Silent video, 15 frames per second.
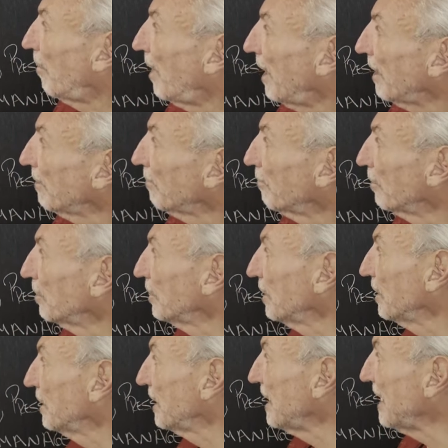want
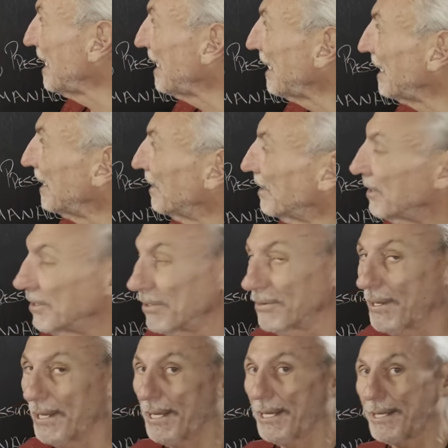versus need,
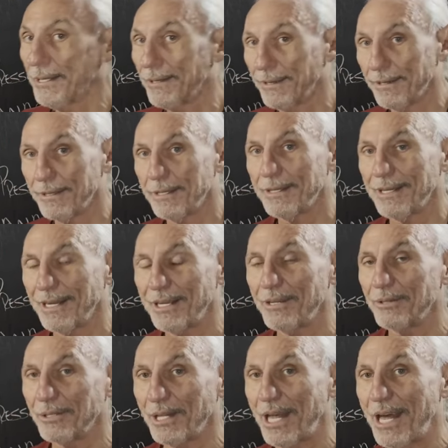okay? I
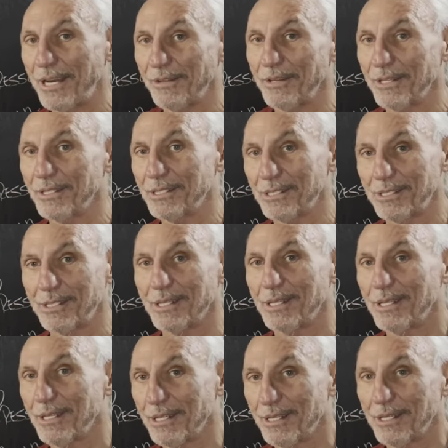hear a lot of this.
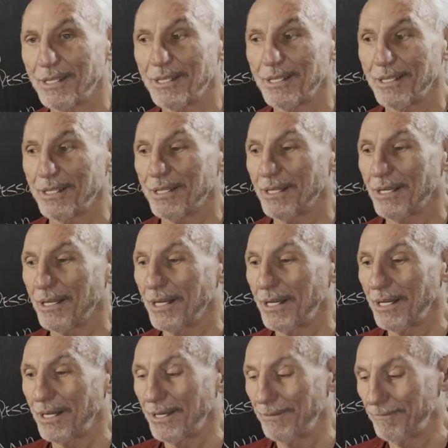
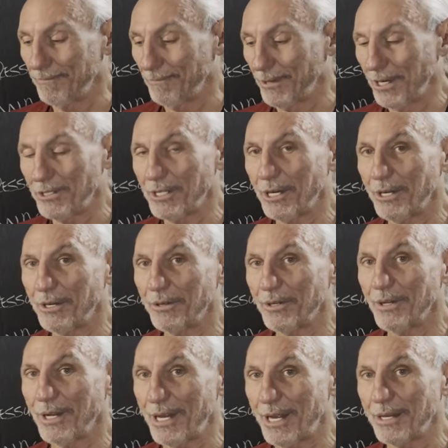Uh, when I start
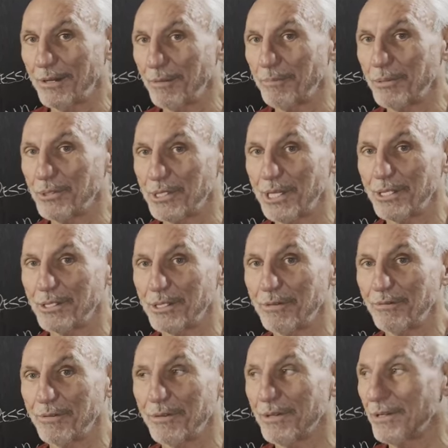hearing a lot of the
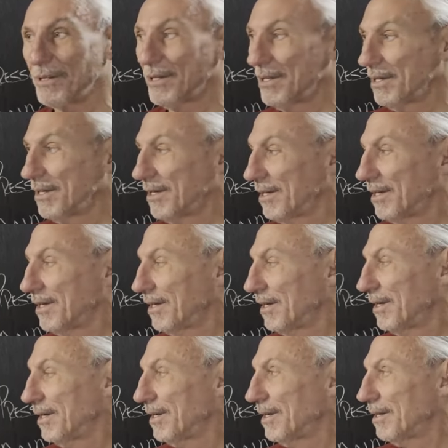possessive
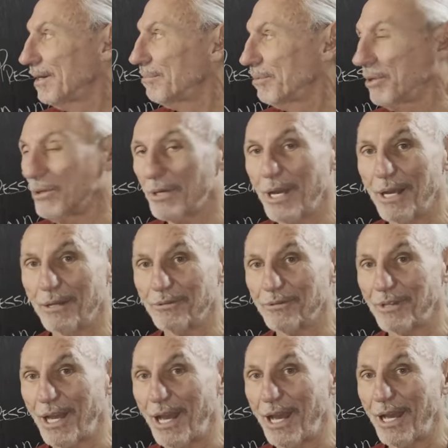
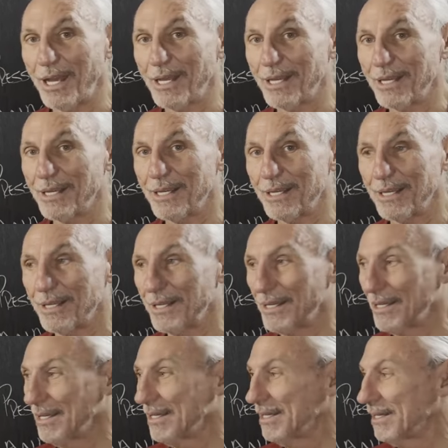pronouns, I,
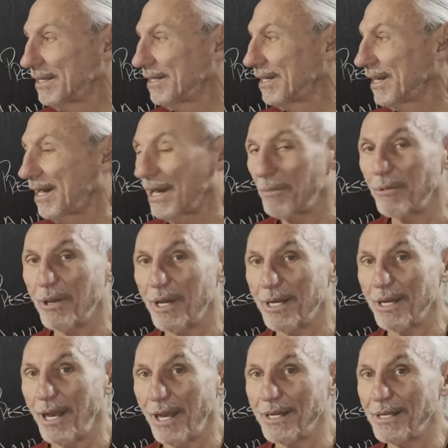I
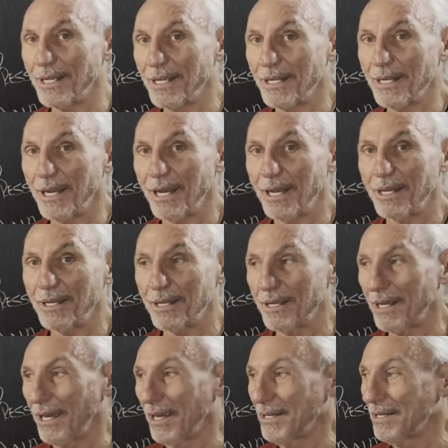want, I need, I,
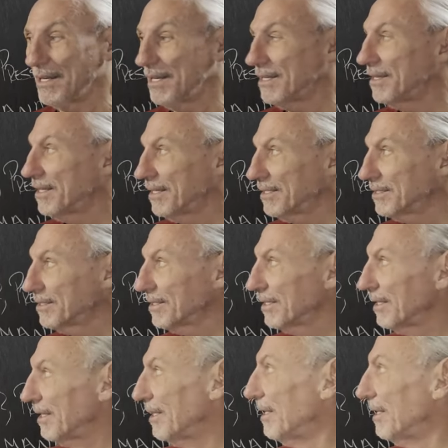I need this,